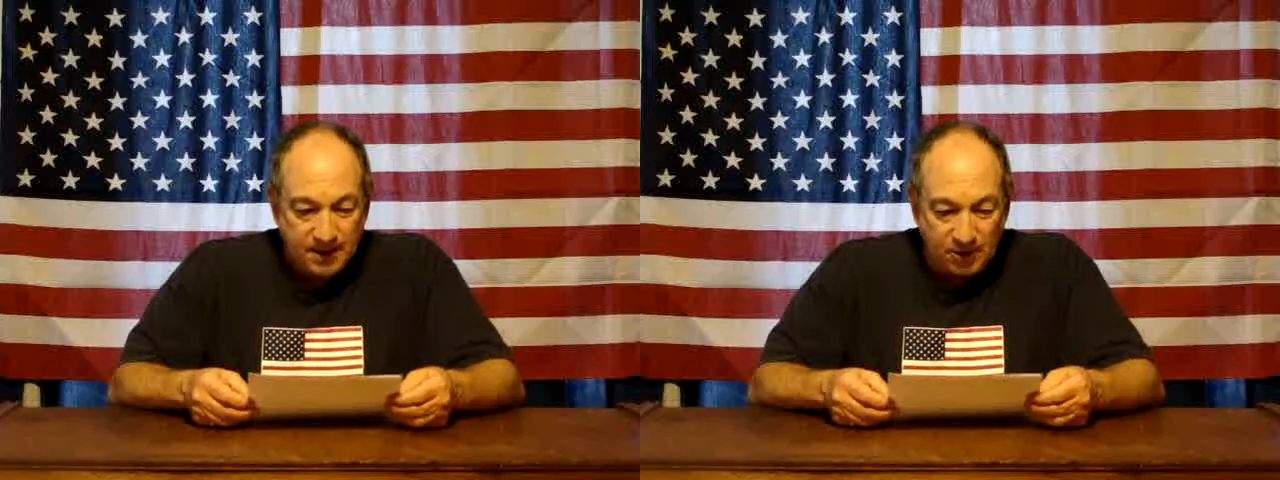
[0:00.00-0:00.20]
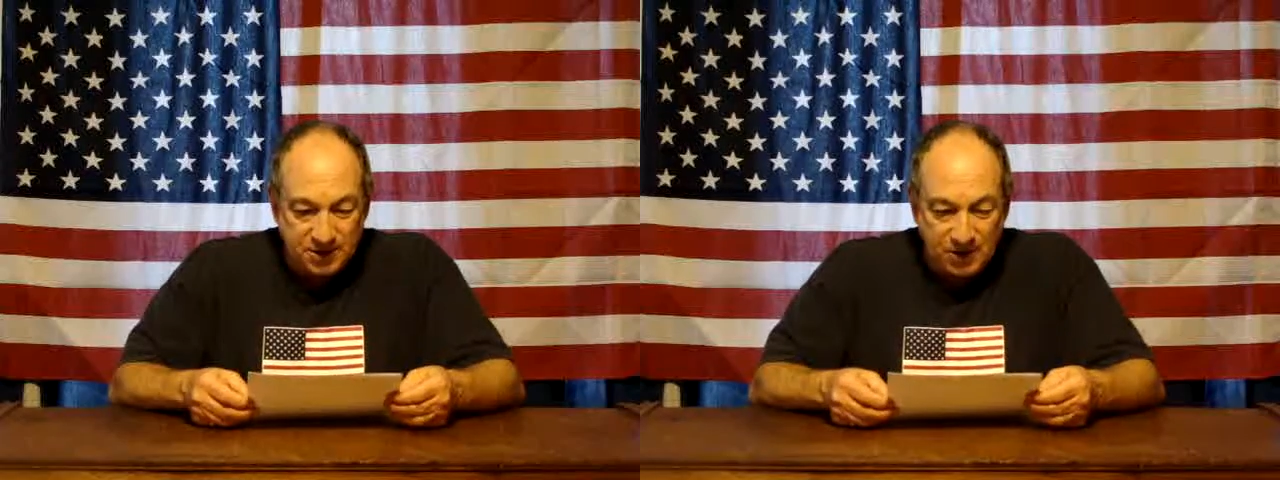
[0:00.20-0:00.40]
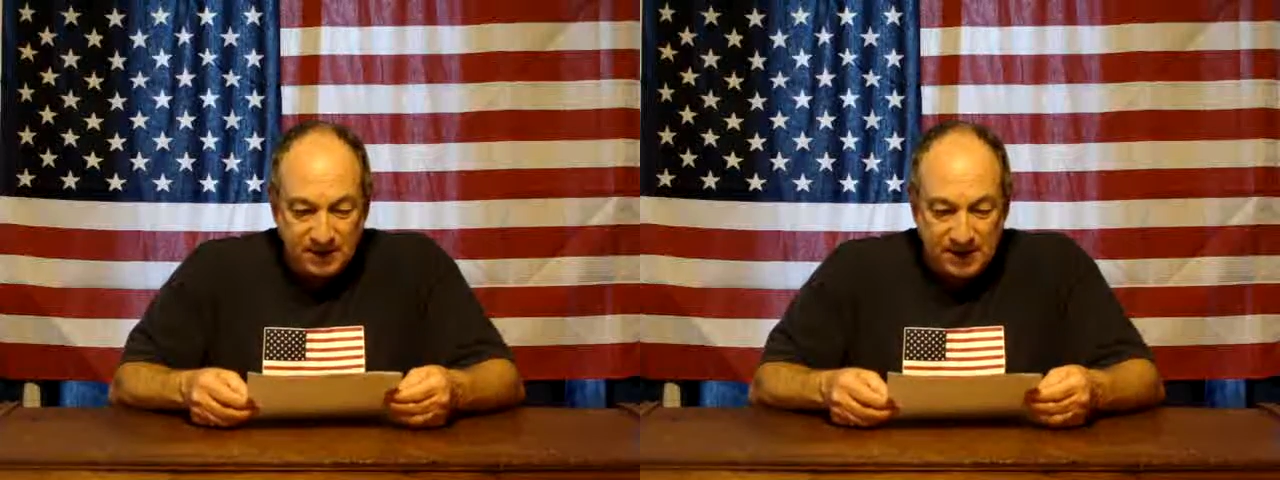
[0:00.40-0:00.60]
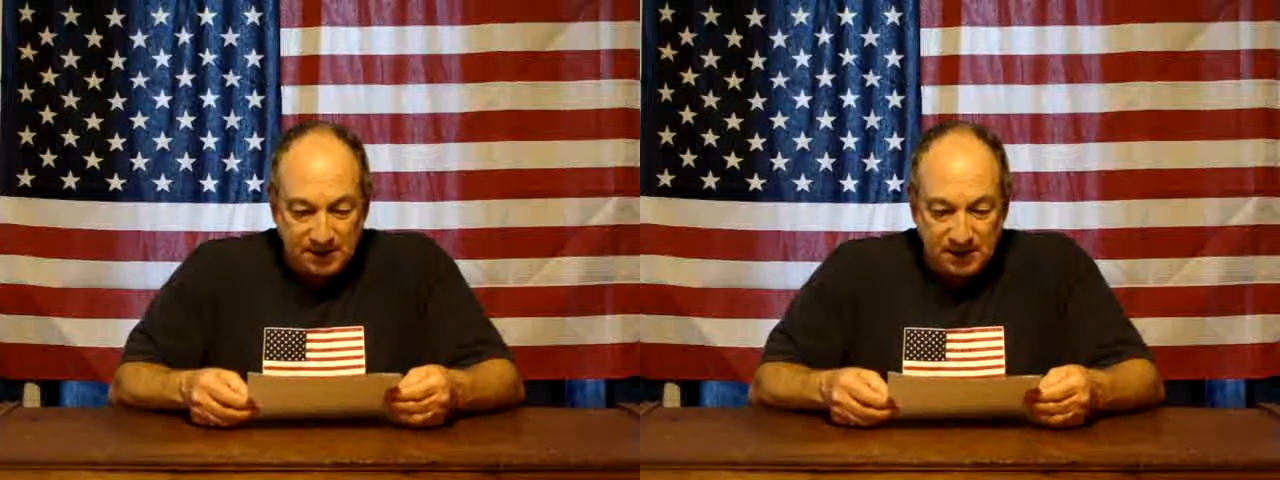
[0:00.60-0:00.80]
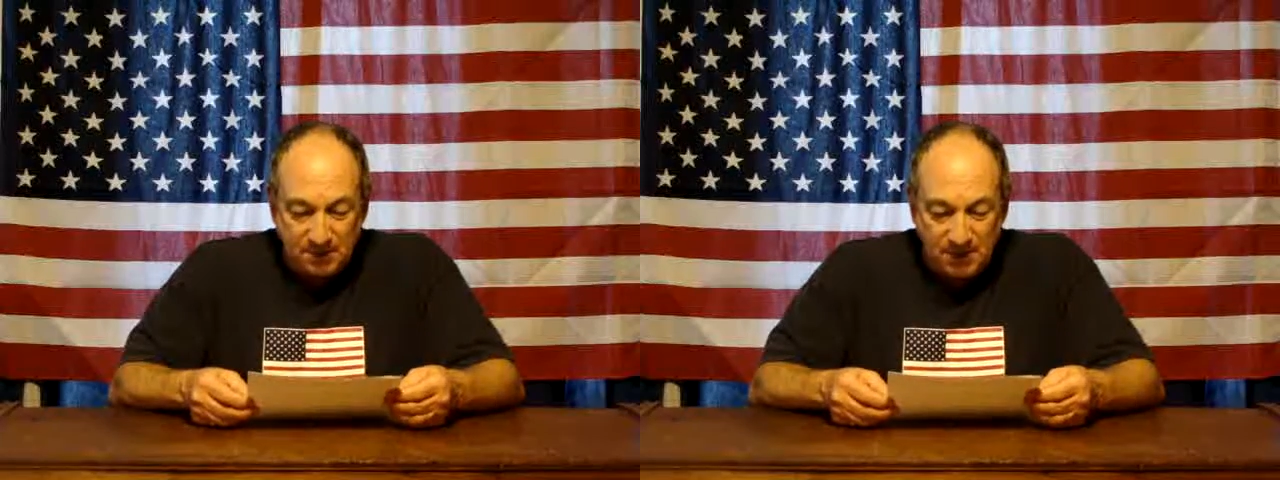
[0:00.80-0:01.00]
there is no
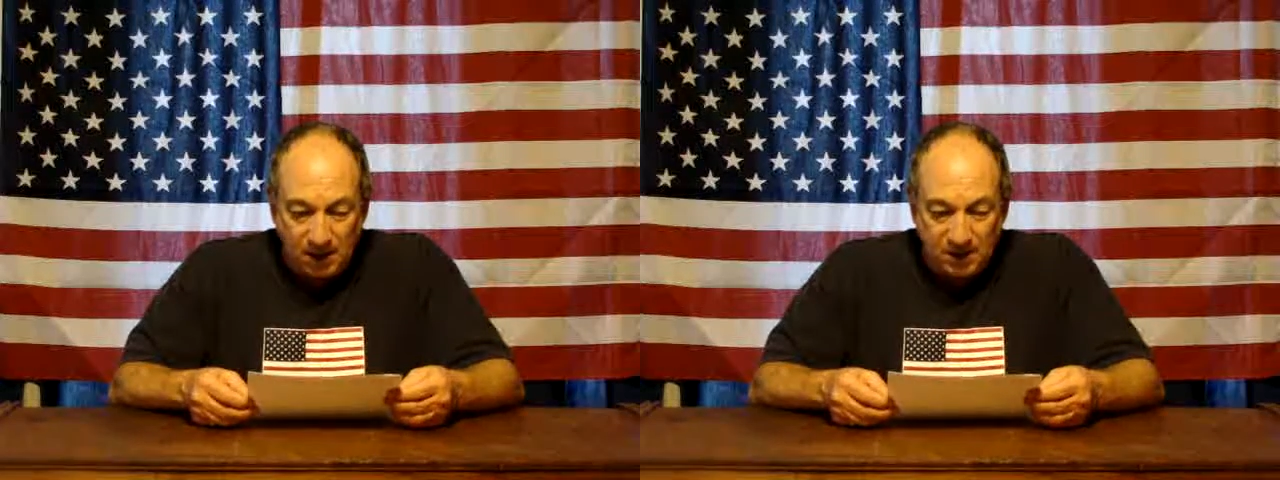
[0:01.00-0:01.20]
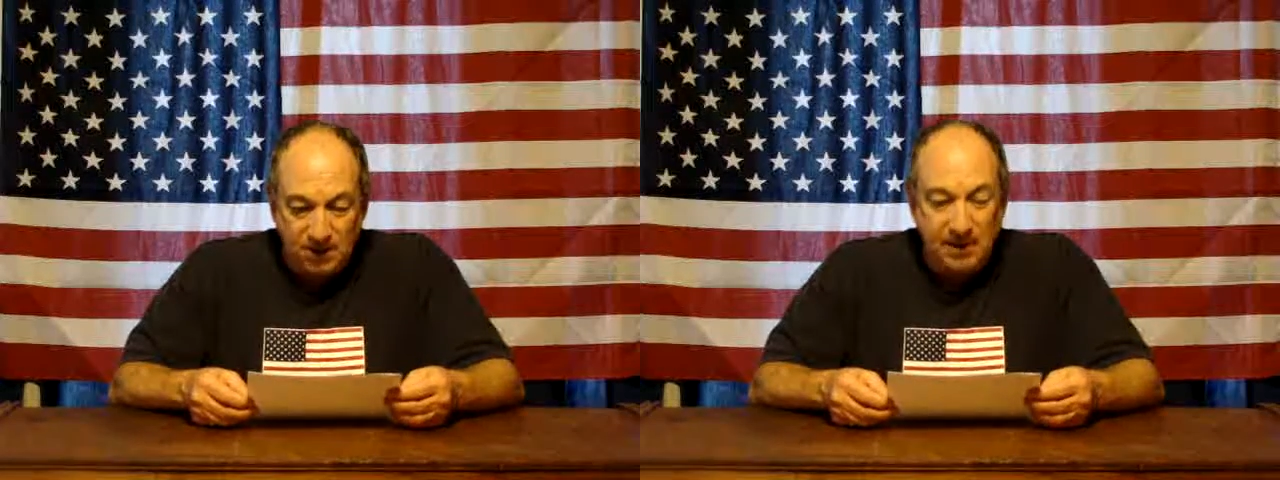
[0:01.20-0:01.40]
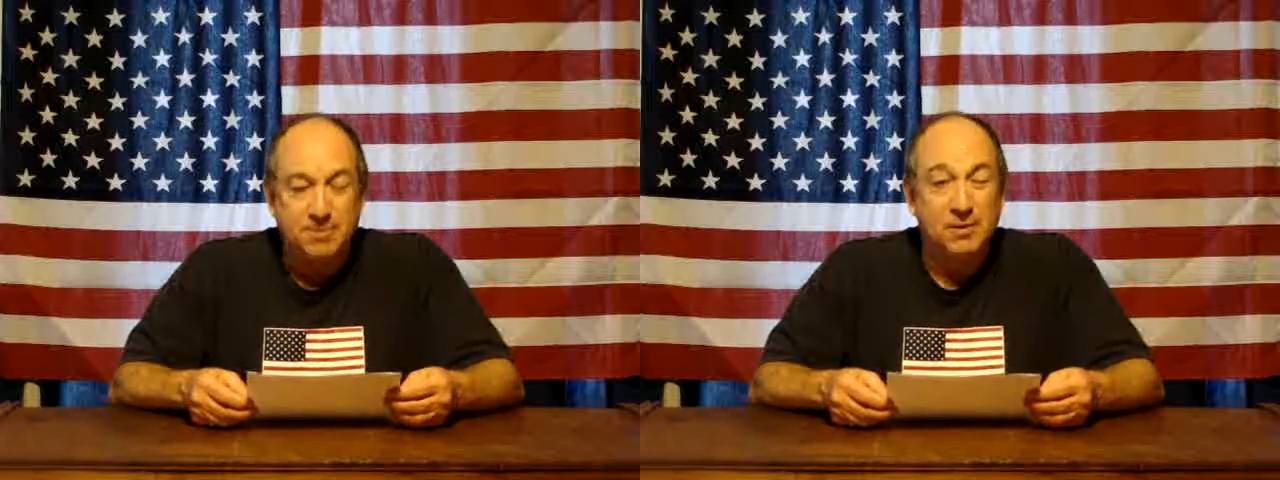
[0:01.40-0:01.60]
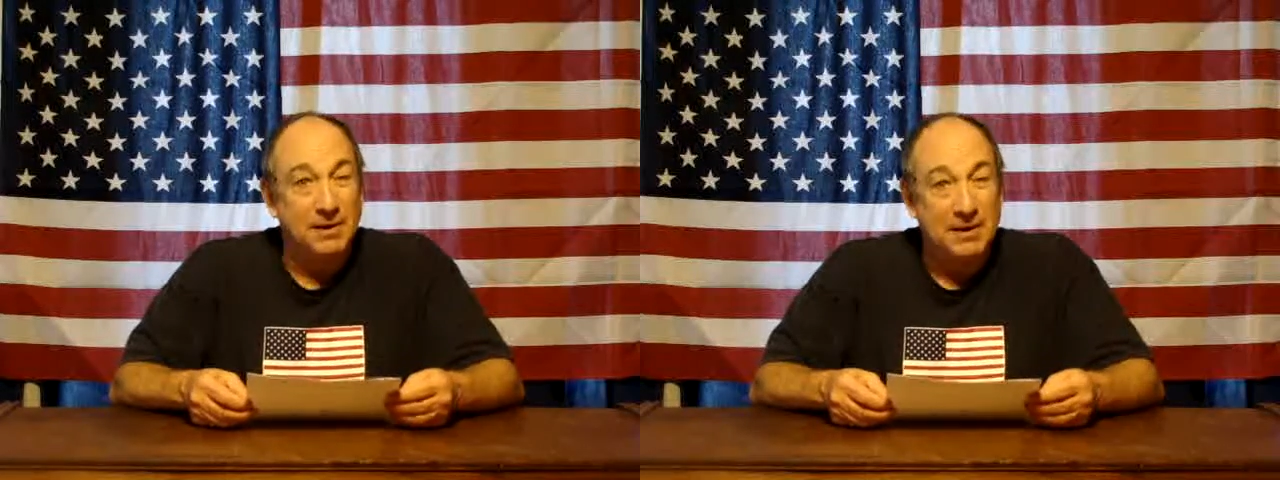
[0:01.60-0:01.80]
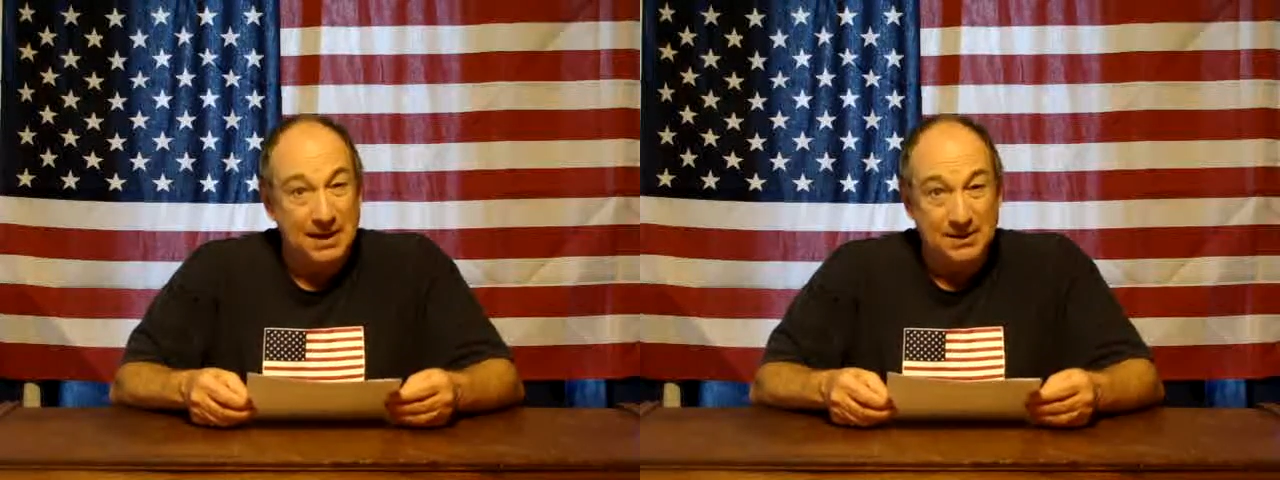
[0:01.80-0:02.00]
doubt that the mullahs are expert
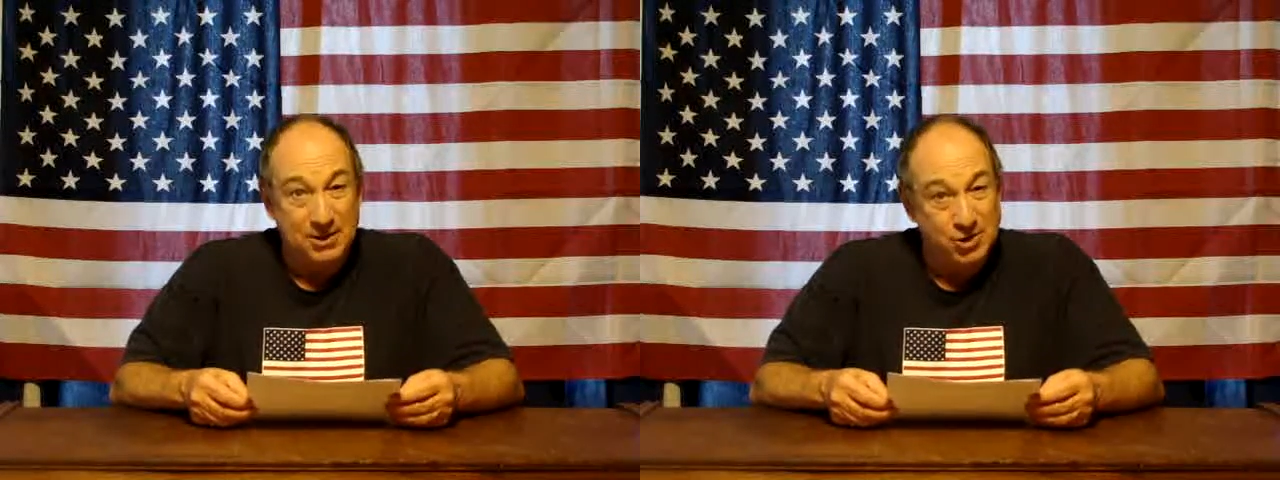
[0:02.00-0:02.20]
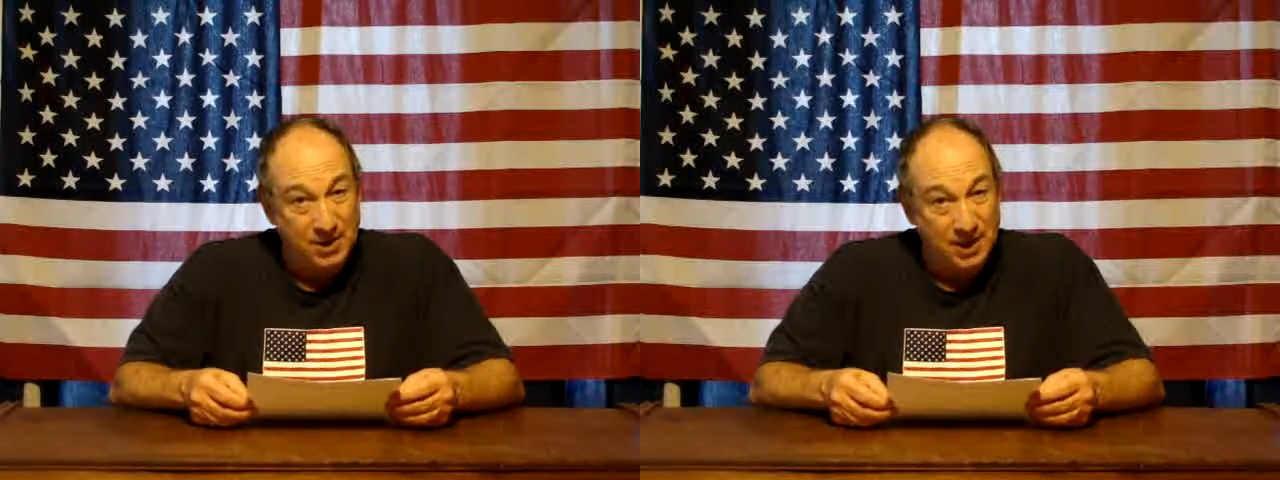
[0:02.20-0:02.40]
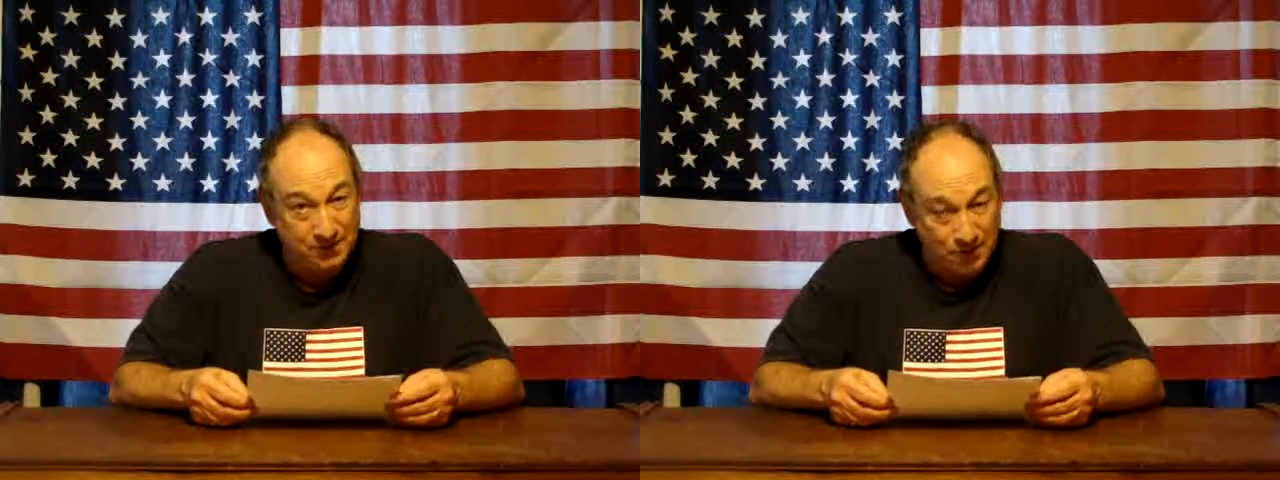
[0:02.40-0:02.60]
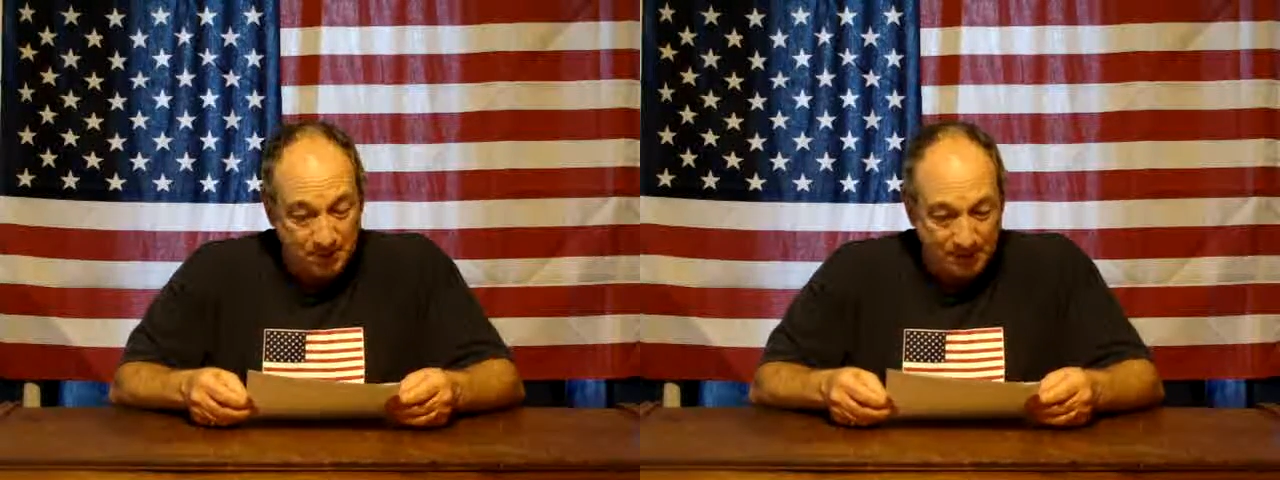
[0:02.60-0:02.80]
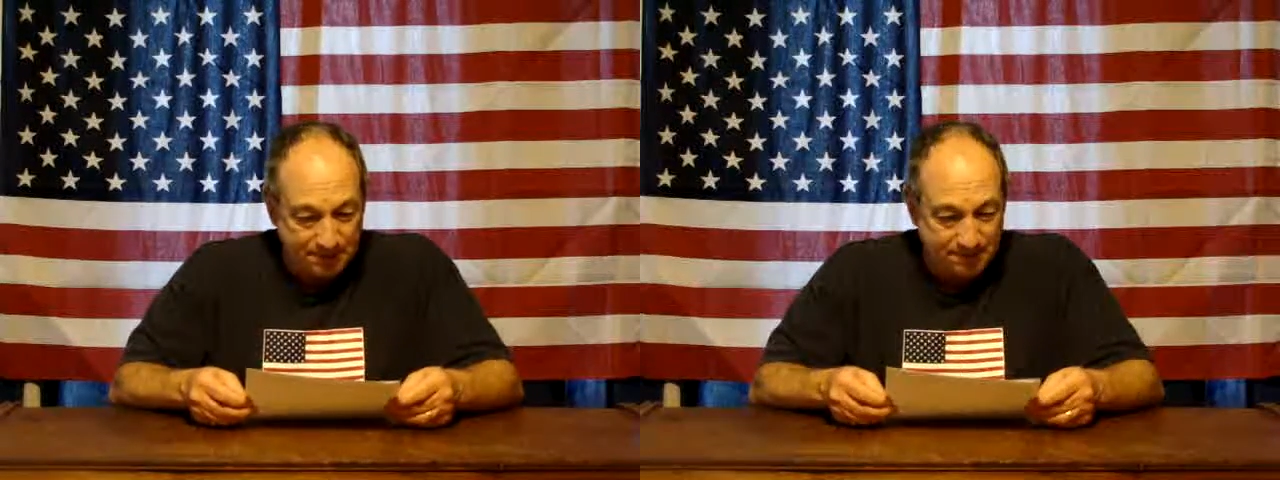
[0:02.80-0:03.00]
at handling
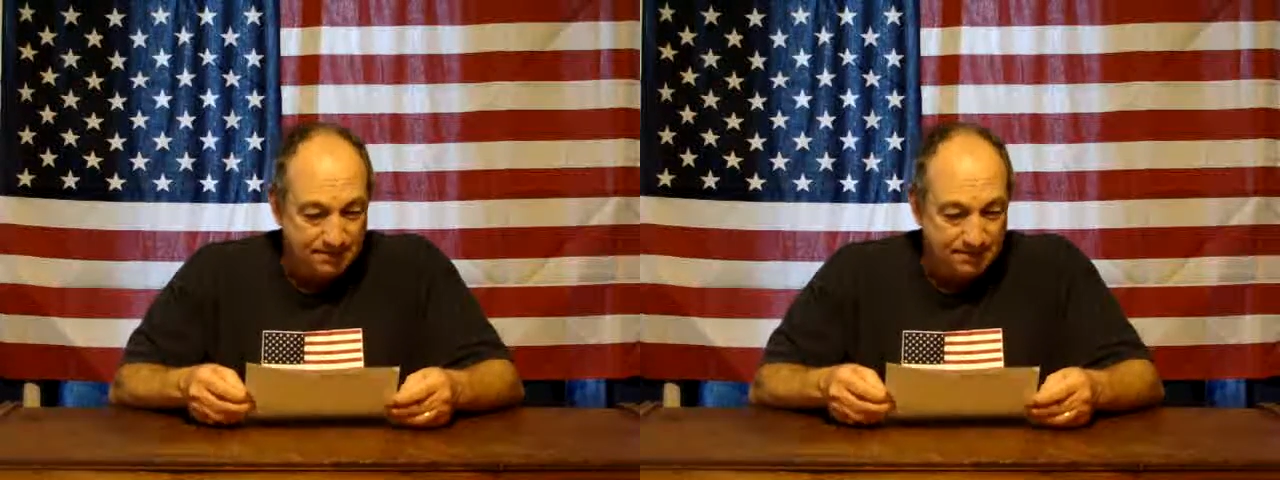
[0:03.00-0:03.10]
Shiitophobia.